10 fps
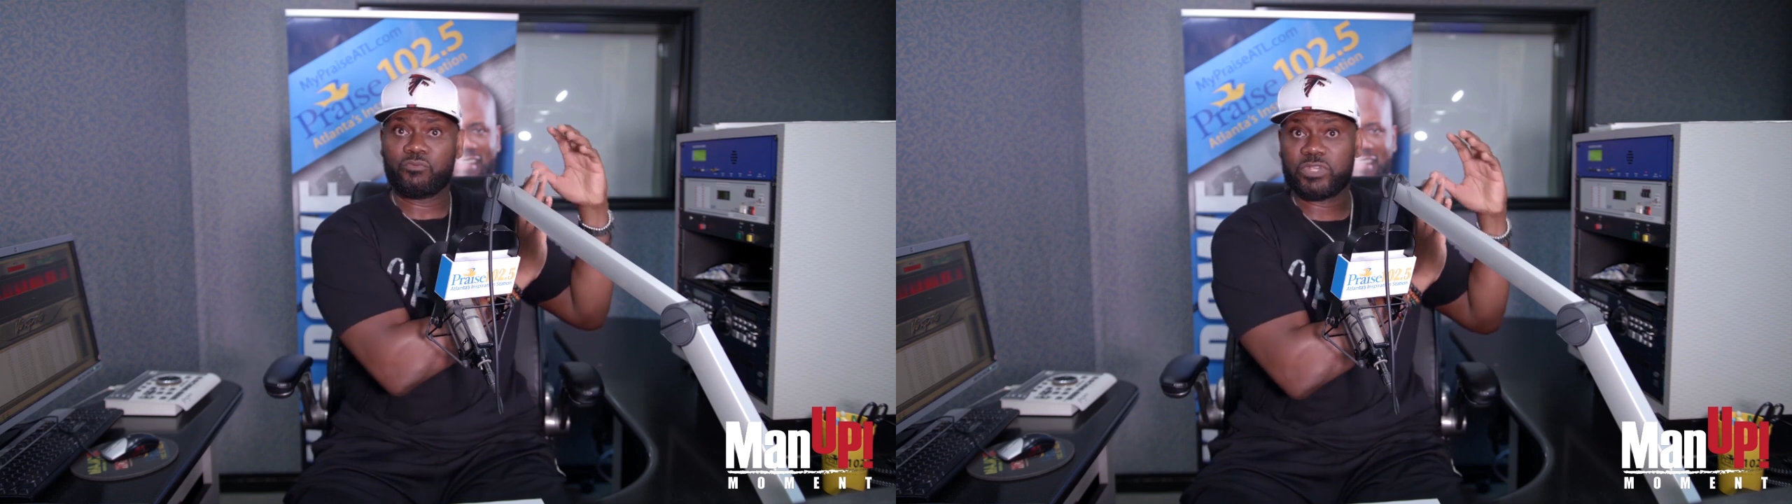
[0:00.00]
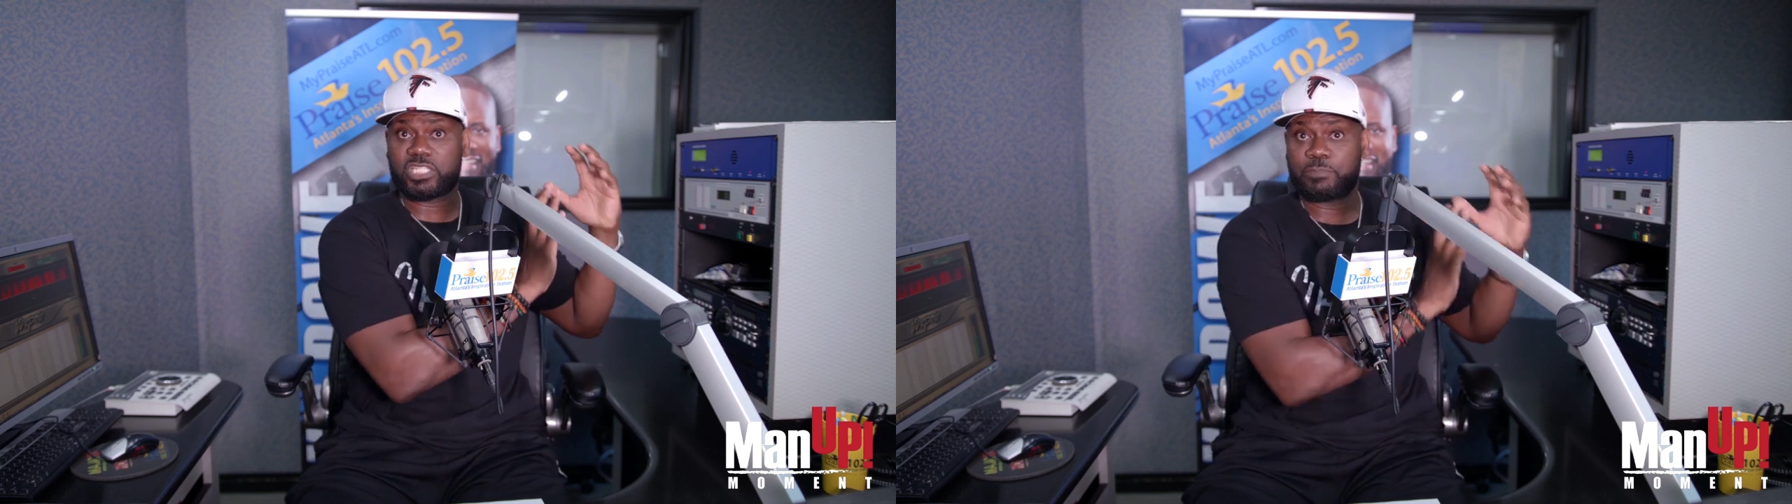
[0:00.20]

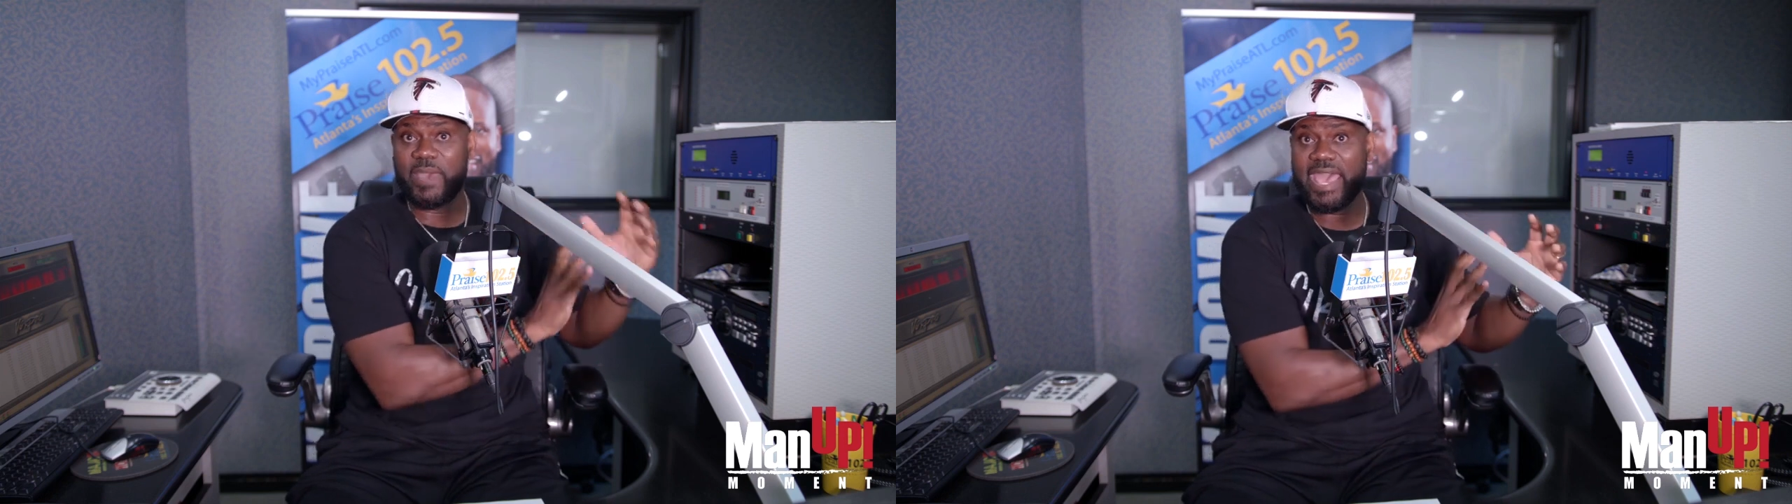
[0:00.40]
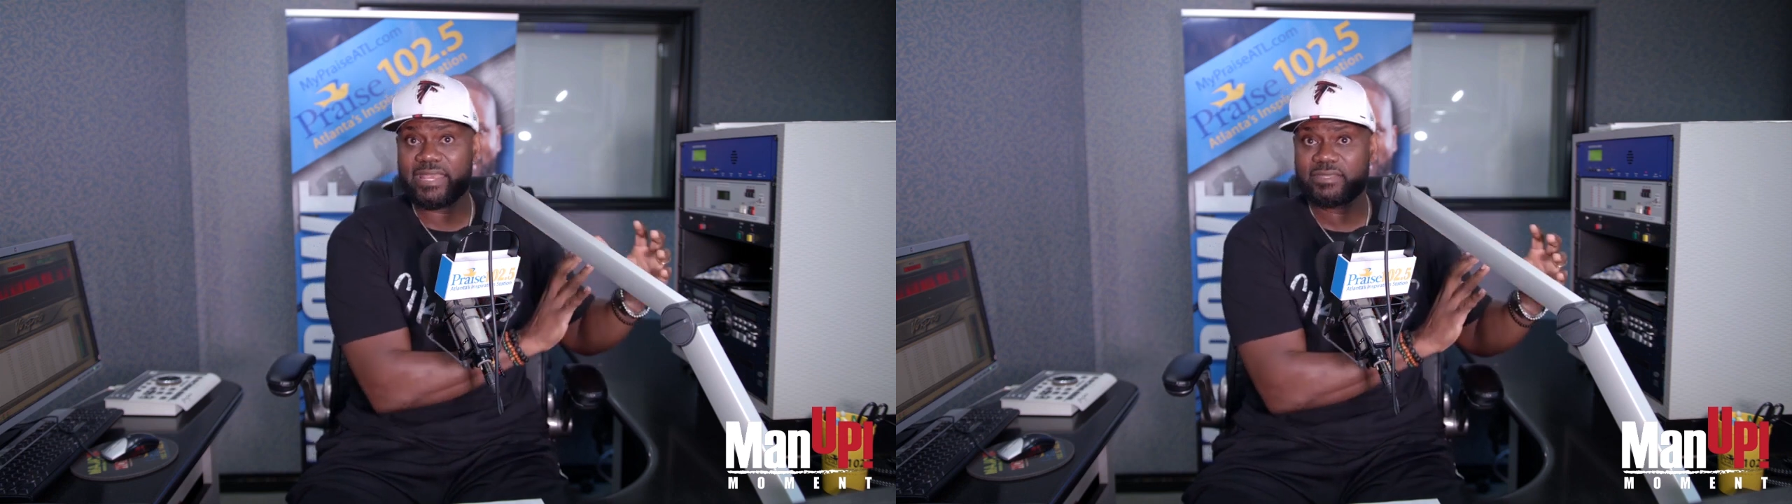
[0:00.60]

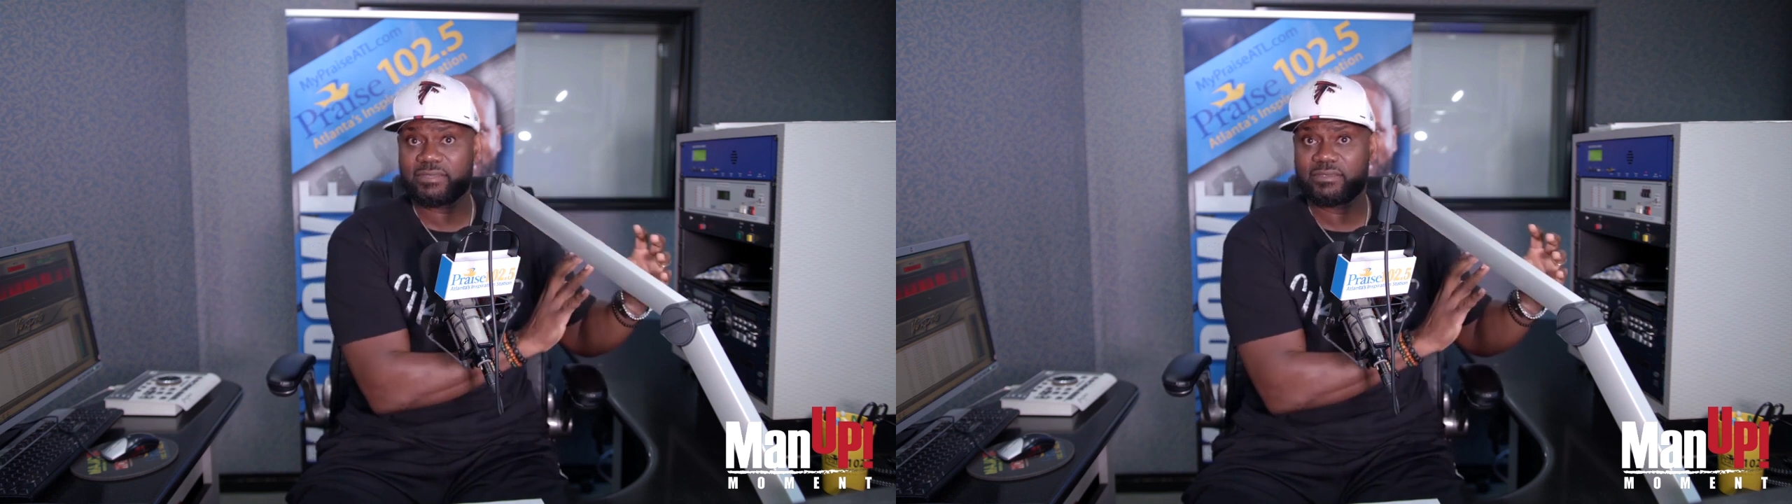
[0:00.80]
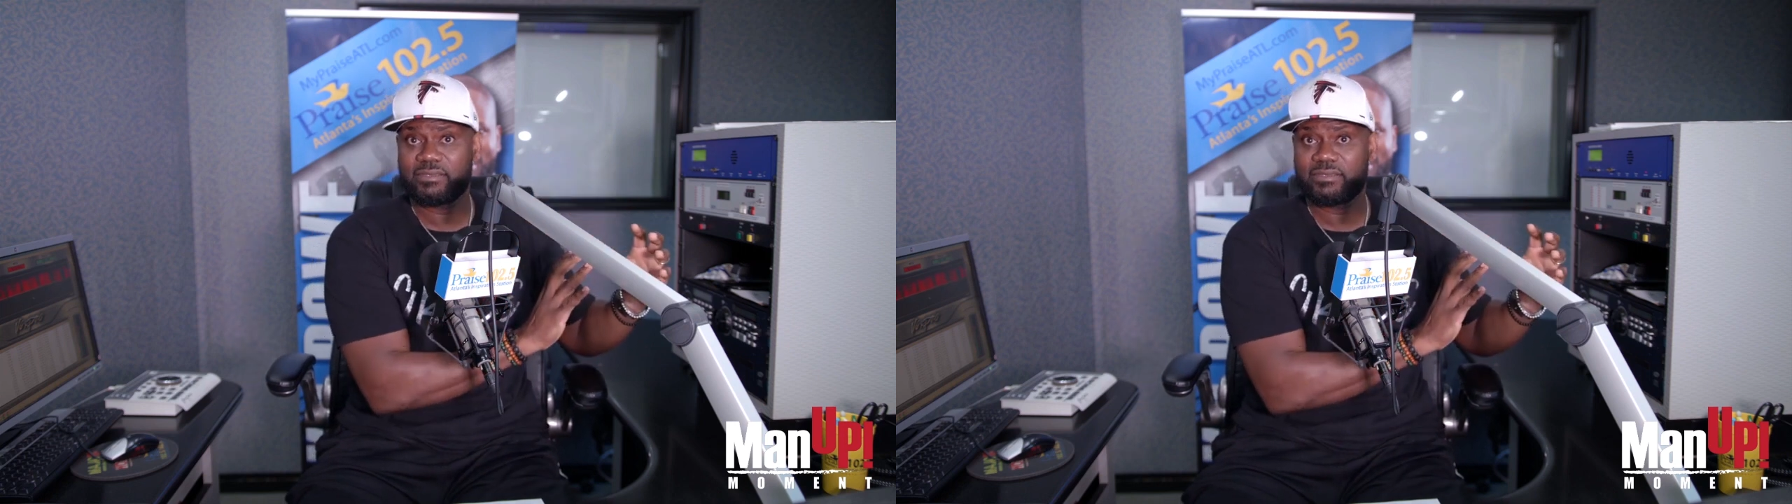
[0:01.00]
respect